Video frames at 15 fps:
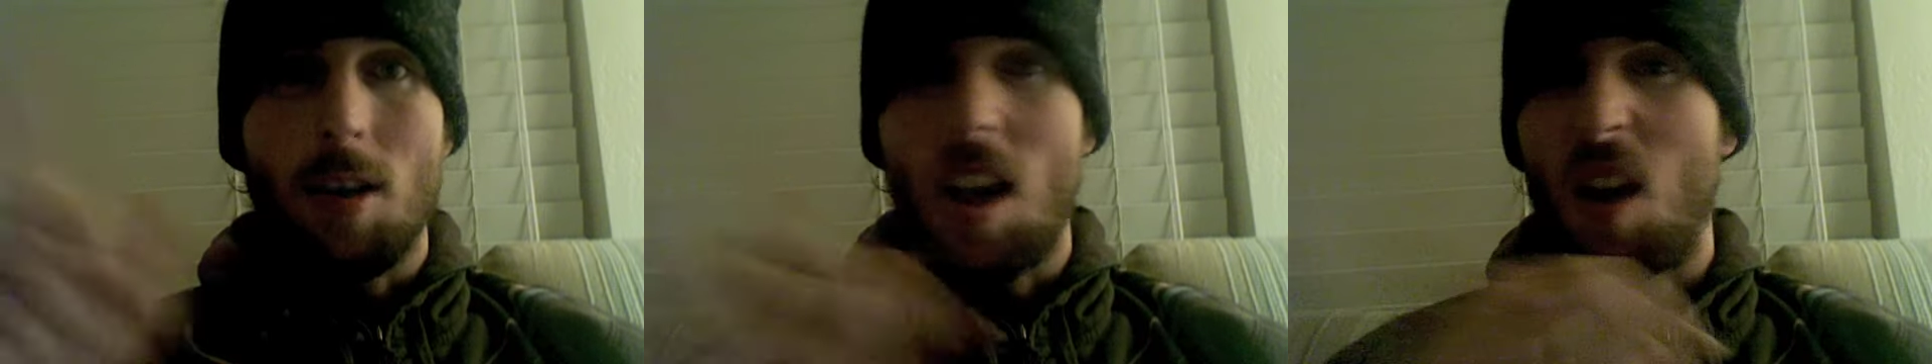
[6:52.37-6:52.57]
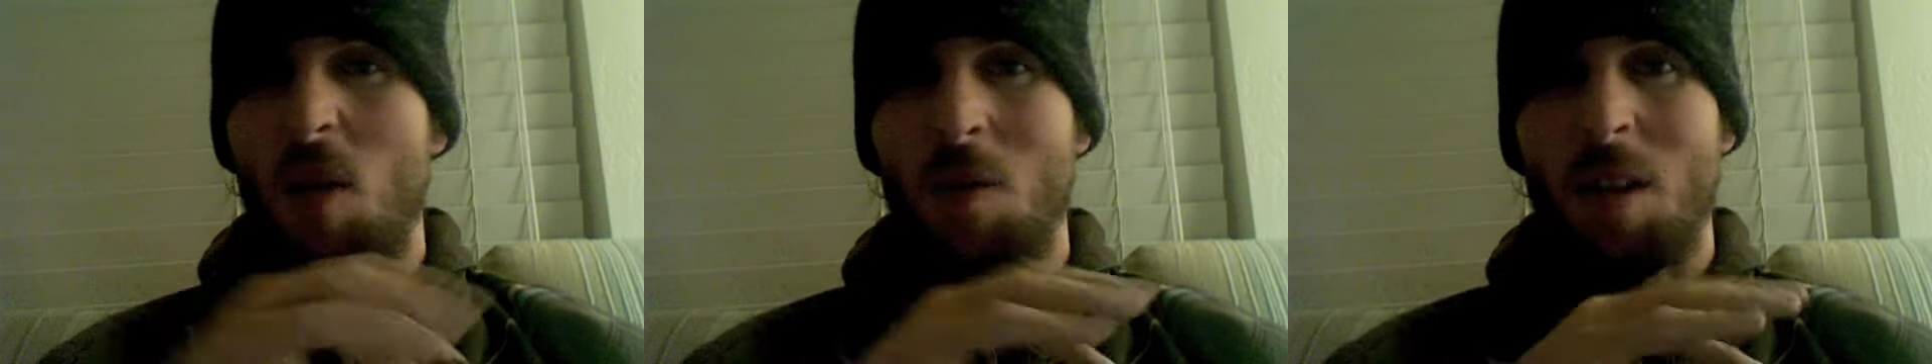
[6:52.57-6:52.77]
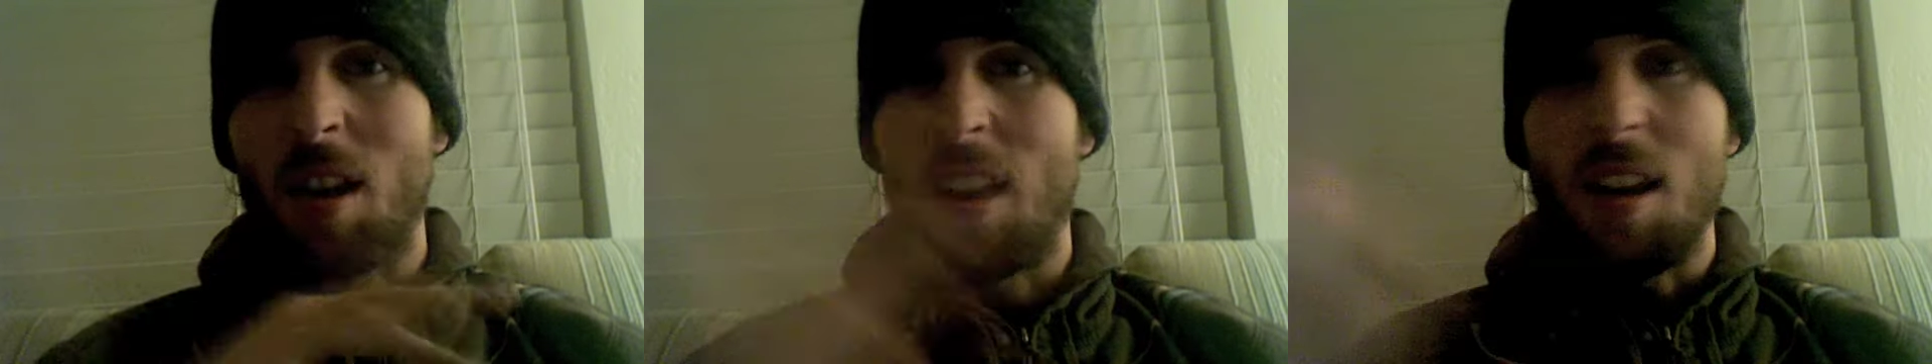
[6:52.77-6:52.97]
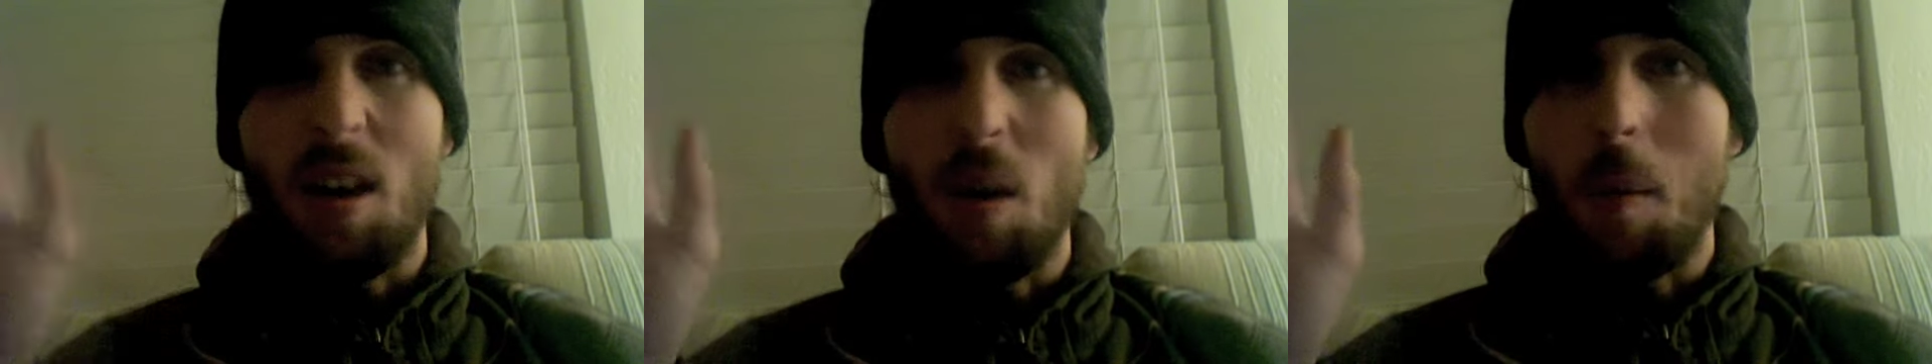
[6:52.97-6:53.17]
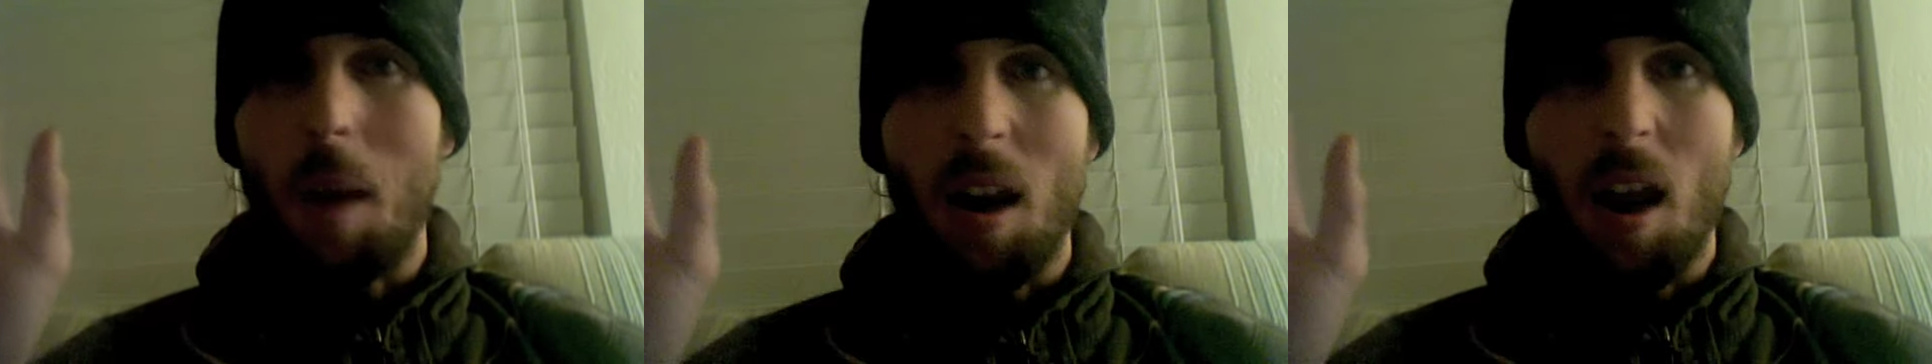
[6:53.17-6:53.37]
I don't really get
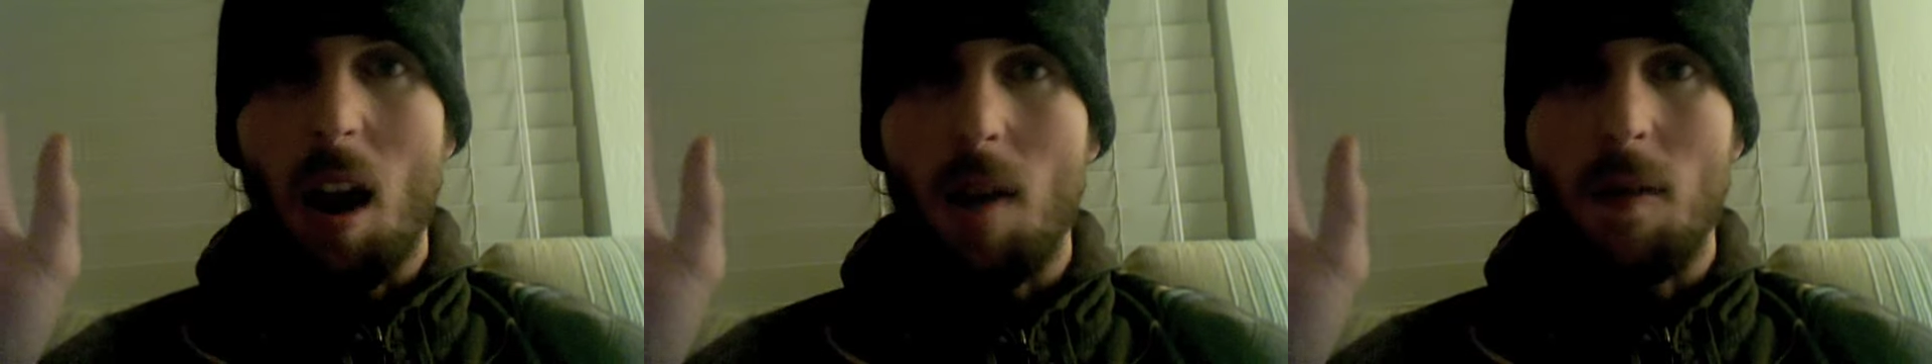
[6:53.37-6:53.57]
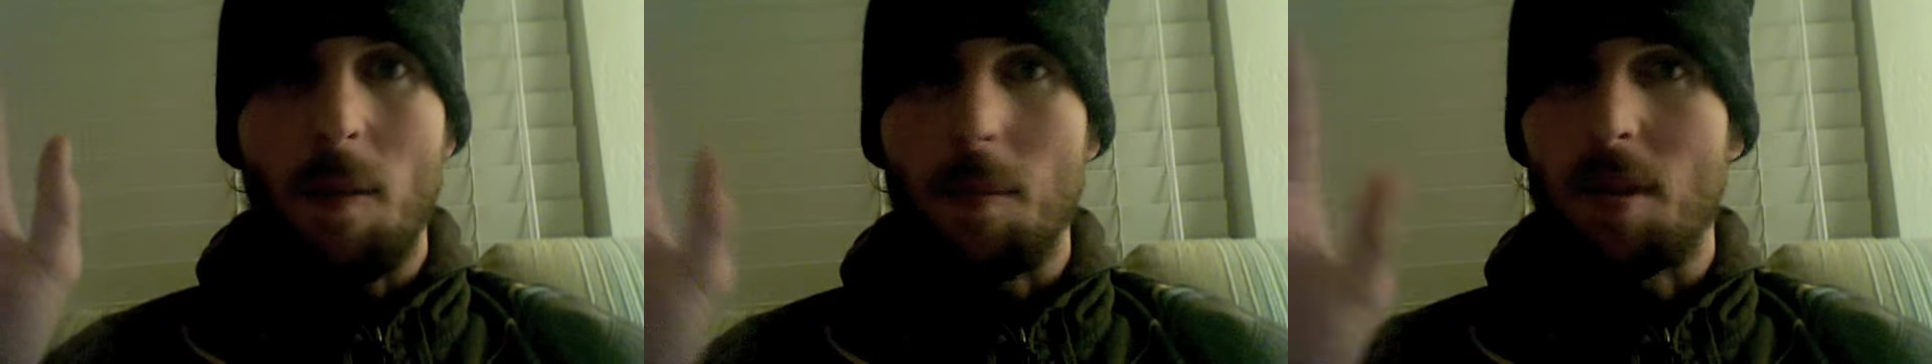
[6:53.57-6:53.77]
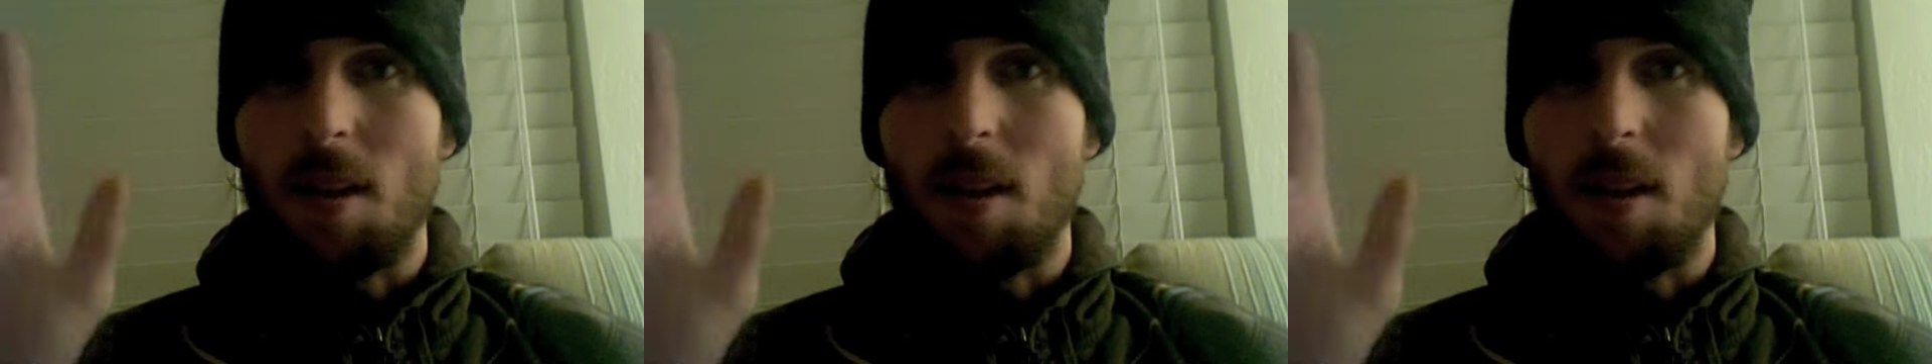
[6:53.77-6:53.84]
too many of them.